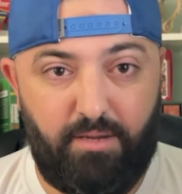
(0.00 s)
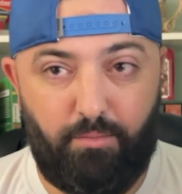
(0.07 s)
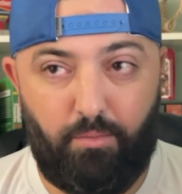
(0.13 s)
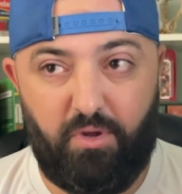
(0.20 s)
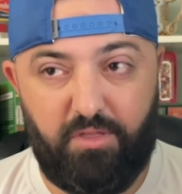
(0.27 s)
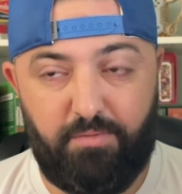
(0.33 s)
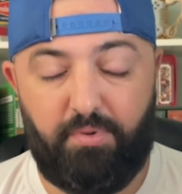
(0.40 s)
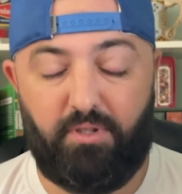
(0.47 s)

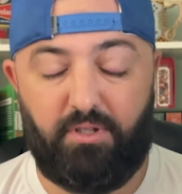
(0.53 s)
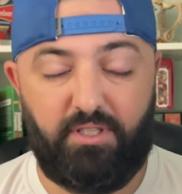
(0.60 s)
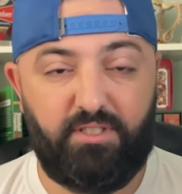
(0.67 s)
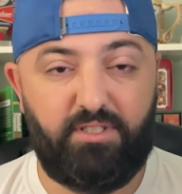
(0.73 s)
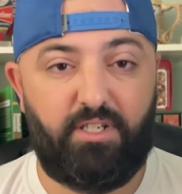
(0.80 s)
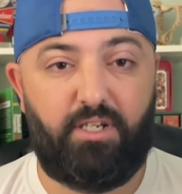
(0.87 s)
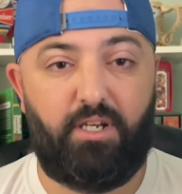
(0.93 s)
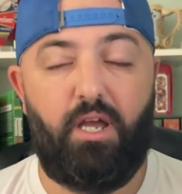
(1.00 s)
with
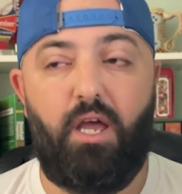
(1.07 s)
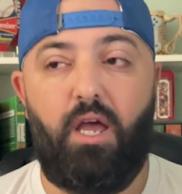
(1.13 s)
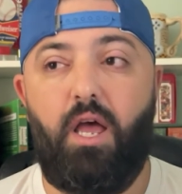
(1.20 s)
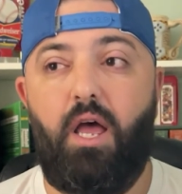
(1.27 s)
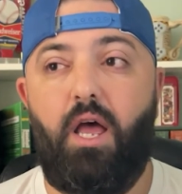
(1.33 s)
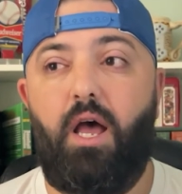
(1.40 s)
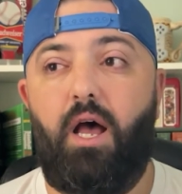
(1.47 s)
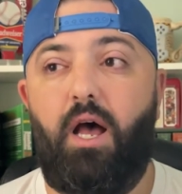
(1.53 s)
Pulisic,
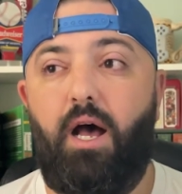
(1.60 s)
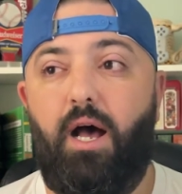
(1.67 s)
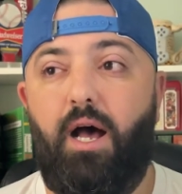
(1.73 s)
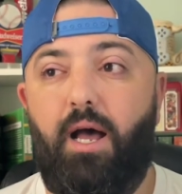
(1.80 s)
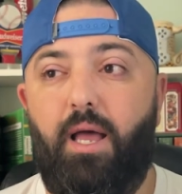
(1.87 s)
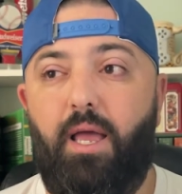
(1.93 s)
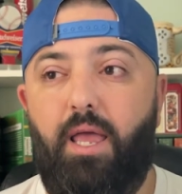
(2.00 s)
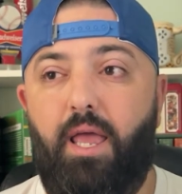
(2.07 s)

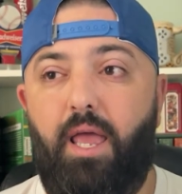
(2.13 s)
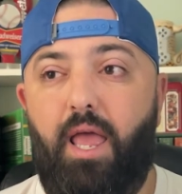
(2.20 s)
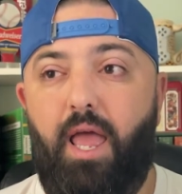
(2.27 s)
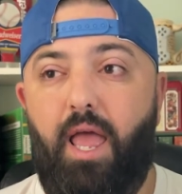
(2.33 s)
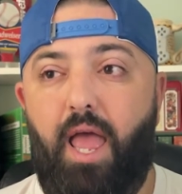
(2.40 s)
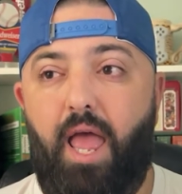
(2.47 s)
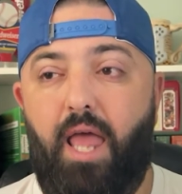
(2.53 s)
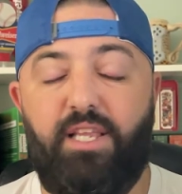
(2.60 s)

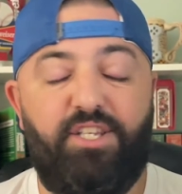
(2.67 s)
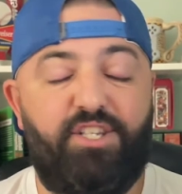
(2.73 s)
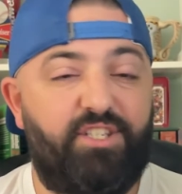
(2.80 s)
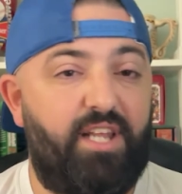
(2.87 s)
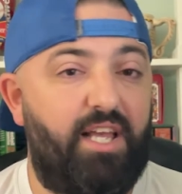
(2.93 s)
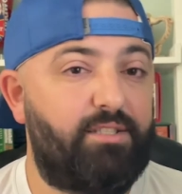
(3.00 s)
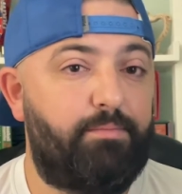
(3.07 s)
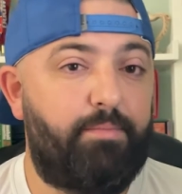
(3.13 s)
and he just
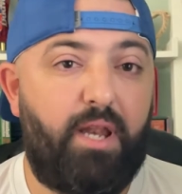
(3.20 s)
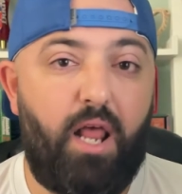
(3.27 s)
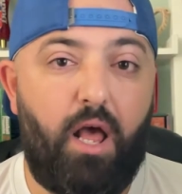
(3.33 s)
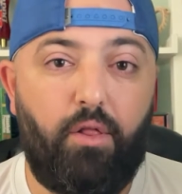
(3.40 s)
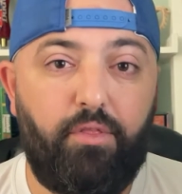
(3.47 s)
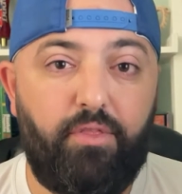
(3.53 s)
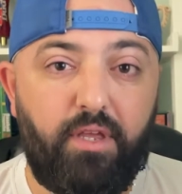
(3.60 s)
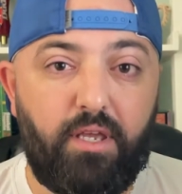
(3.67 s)
hasn't been
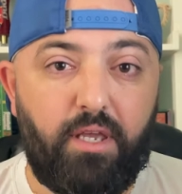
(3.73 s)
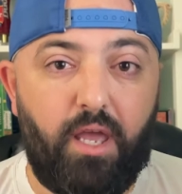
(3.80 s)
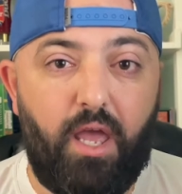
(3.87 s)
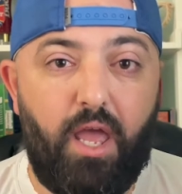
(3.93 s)
healthy.